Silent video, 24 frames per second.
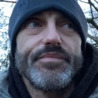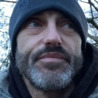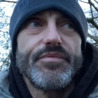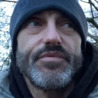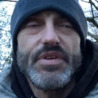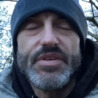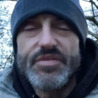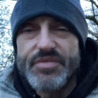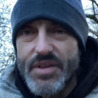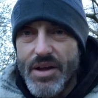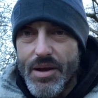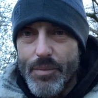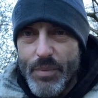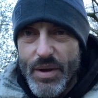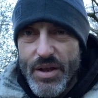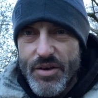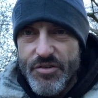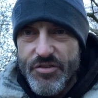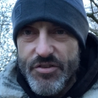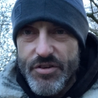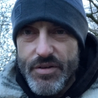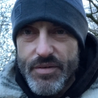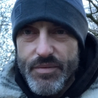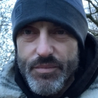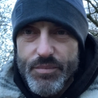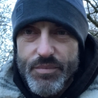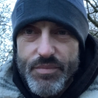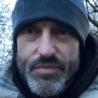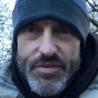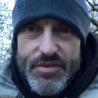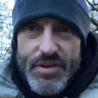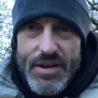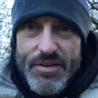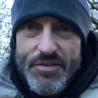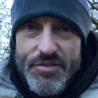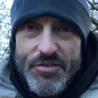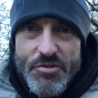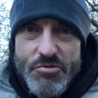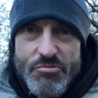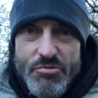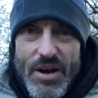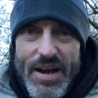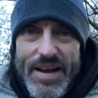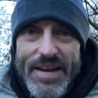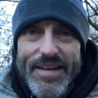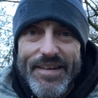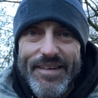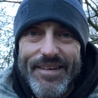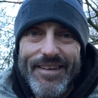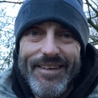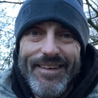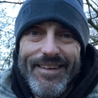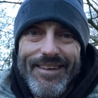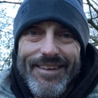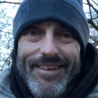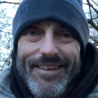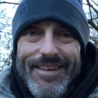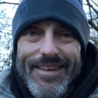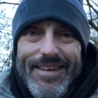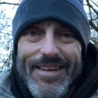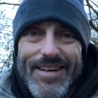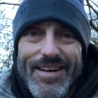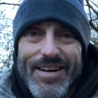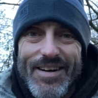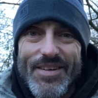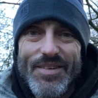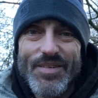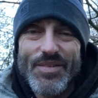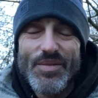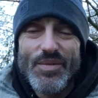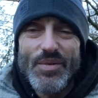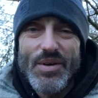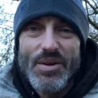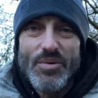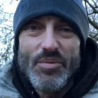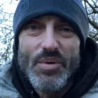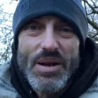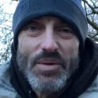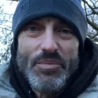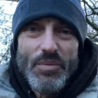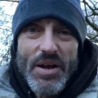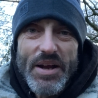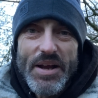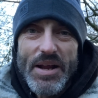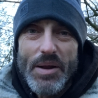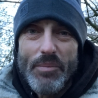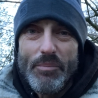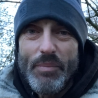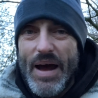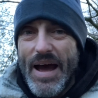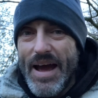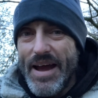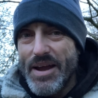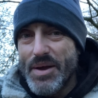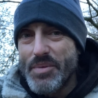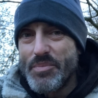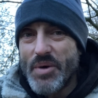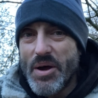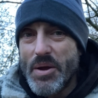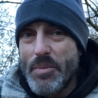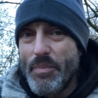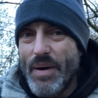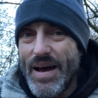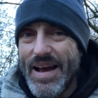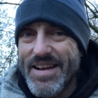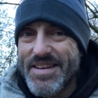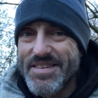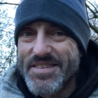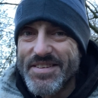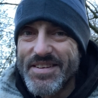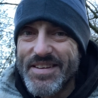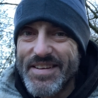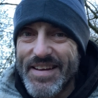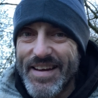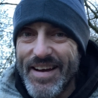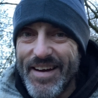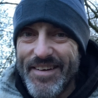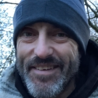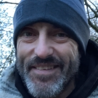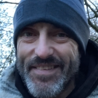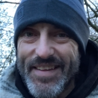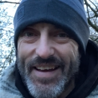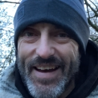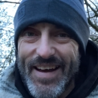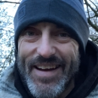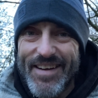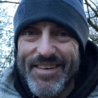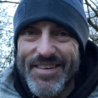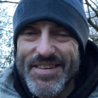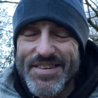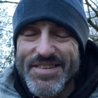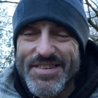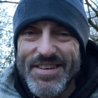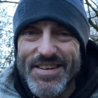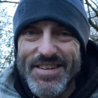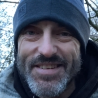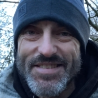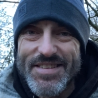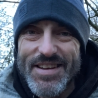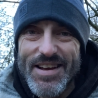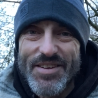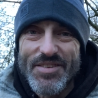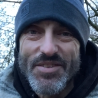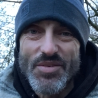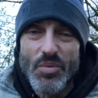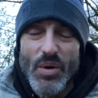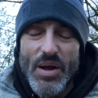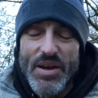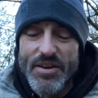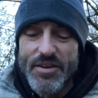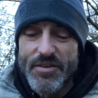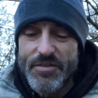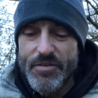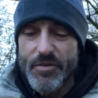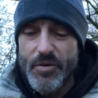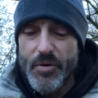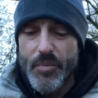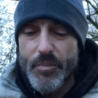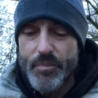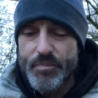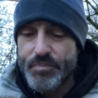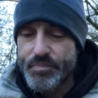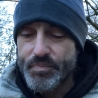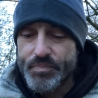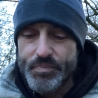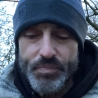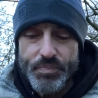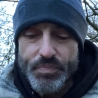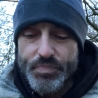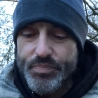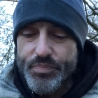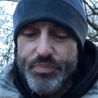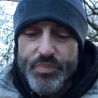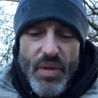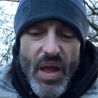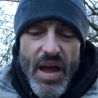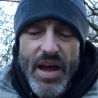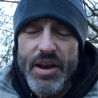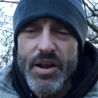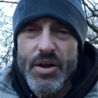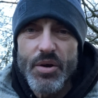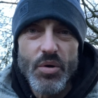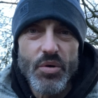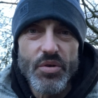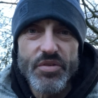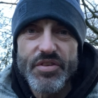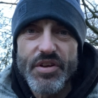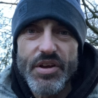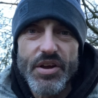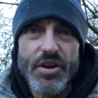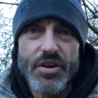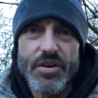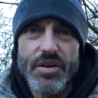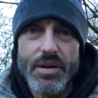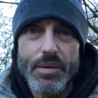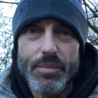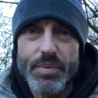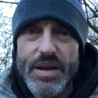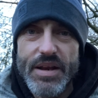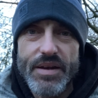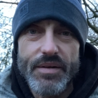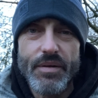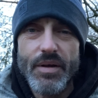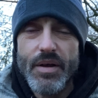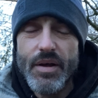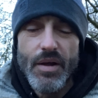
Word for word: fifth dimension sounds great. You know, when, when am I going to pack my bags and go there? It's, it sounds wonderful, and of course, it couldn't have been